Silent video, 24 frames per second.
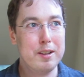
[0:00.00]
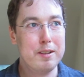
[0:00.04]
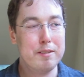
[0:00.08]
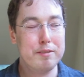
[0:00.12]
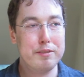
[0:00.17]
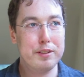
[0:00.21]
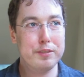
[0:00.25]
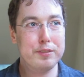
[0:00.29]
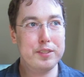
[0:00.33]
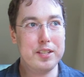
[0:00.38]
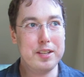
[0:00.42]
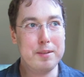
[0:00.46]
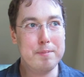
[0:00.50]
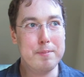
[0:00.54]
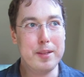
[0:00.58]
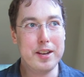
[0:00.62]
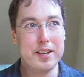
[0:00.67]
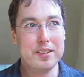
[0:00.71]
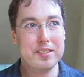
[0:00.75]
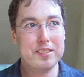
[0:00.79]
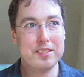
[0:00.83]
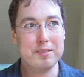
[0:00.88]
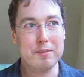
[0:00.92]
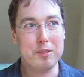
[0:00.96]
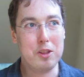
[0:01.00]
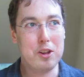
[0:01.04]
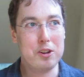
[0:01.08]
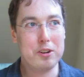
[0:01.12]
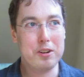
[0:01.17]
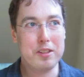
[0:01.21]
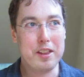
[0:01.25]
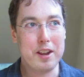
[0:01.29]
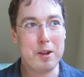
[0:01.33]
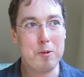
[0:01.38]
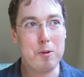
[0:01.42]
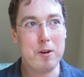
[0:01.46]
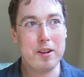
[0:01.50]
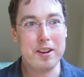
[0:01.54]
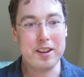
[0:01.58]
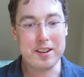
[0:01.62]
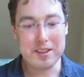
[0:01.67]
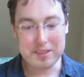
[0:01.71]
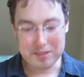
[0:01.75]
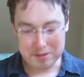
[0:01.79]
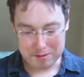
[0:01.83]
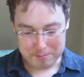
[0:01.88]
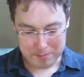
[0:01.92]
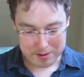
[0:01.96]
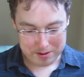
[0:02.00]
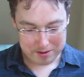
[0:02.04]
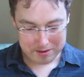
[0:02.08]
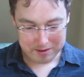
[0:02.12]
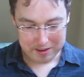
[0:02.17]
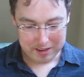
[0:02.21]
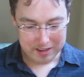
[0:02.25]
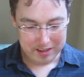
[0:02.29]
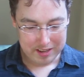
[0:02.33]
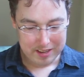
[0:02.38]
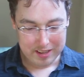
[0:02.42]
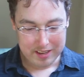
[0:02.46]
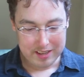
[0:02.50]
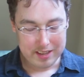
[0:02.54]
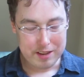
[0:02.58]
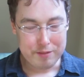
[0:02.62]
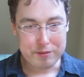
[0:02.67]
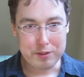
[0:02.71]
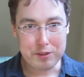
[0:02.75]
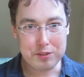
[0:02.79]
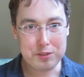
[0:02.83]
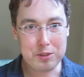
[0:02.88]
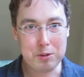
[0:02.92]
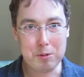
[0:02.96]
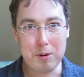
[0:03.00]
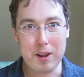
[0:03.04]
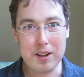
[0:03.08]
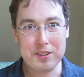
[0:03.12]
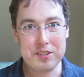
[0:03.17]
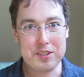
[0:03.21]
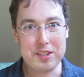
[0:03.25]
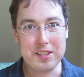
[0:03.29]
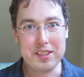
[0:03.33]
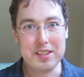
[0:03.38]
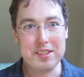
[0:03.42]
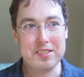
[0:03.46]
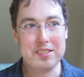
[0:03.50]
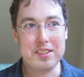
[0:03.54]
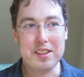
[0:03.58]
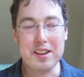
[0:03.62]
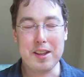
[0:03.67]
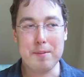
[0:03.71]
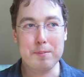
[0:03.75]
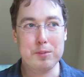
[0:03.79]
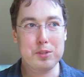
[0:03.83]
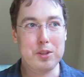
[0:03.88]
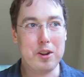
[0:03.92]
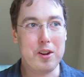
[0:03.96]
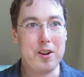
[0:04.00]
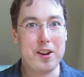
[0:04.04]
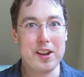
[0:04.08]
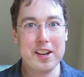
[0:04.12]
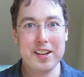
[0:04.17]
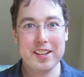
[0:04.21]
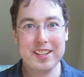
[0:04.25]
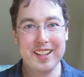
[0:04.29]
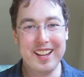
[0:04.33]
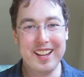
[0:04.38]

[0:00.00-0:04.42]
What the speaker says: 15 minutes longer than I wanted it to, but if you're still watching this, then I'm sorry.